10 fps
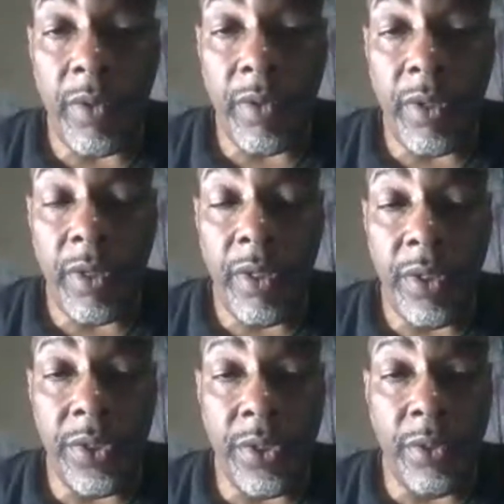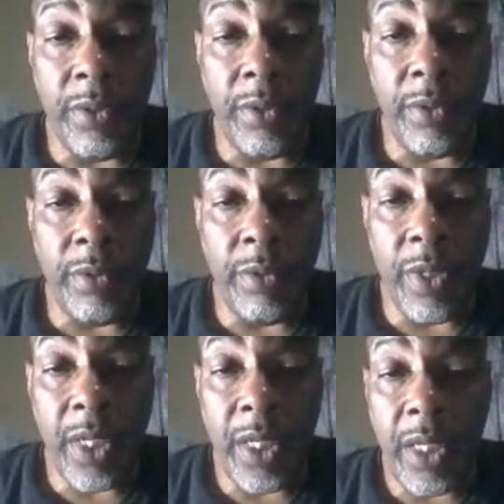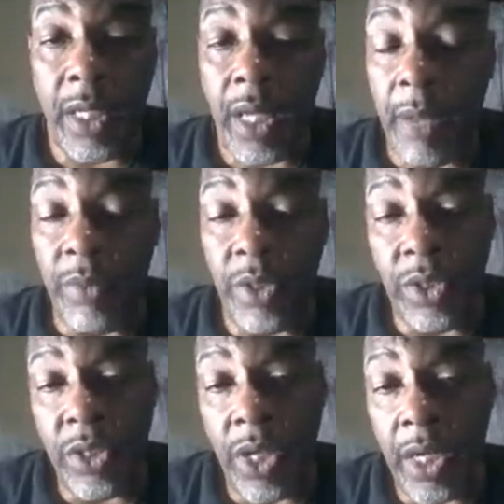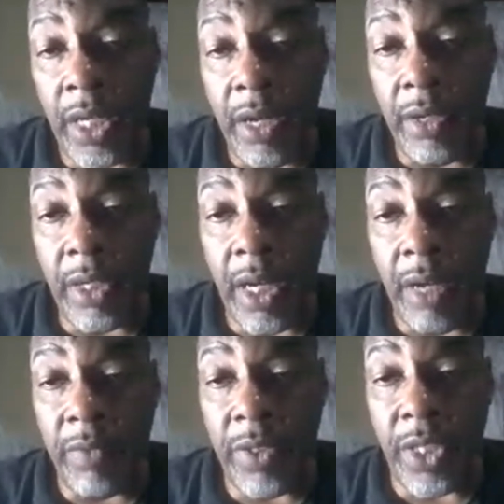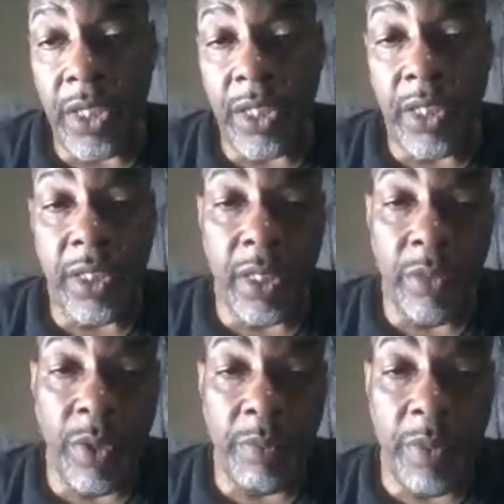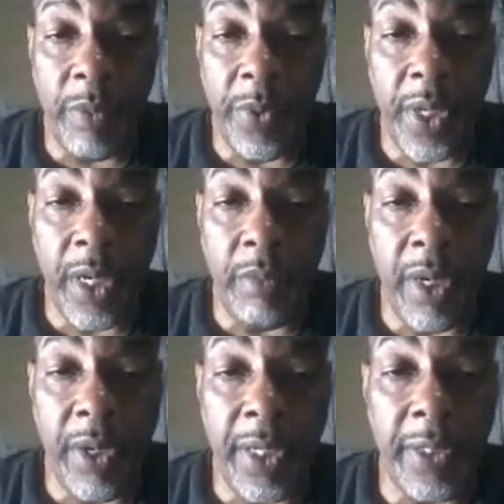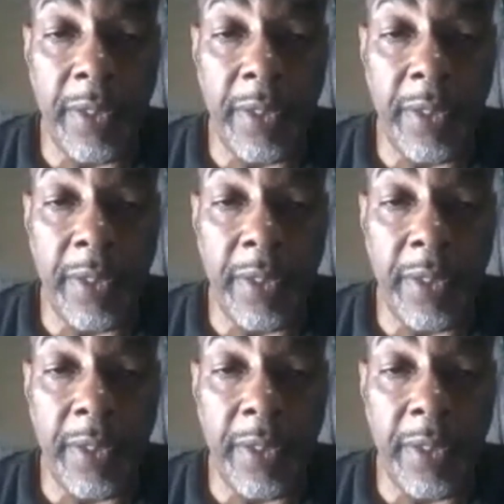So I'm just starting out a conversation, see what people think about it,